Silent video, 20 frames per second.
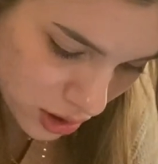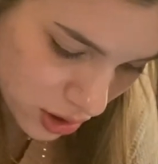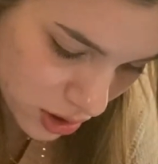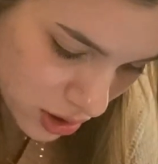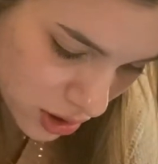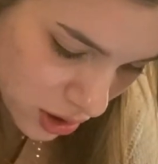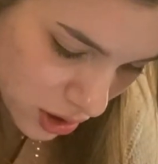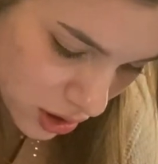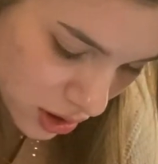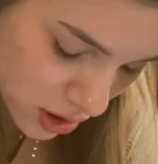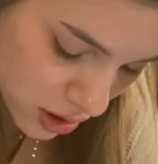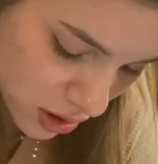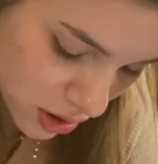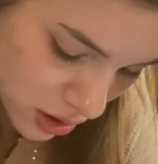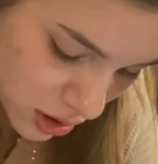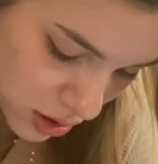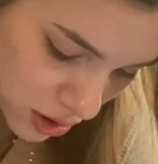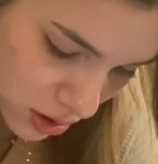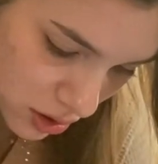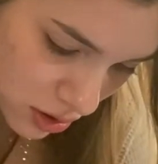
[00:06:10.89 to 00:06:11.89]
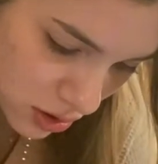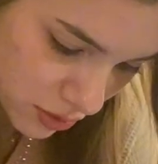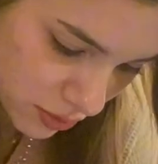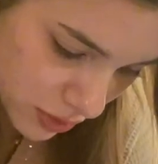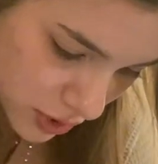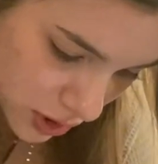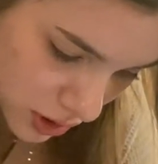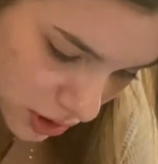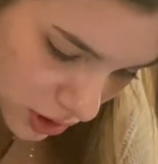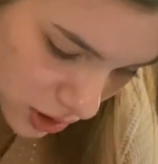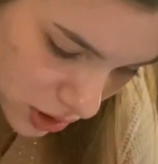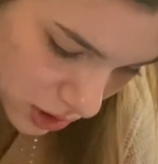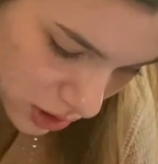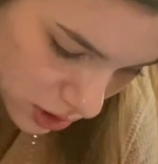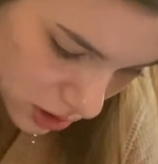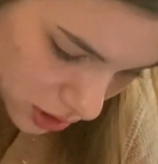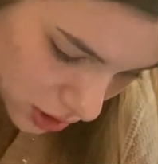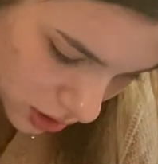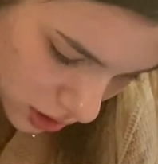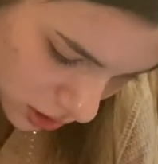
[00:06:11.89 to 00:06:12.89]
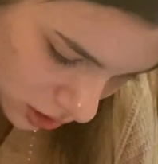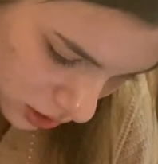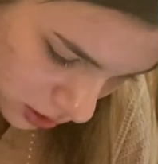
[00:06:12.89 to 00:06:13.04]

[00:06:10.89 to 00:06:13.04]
And what else did it say?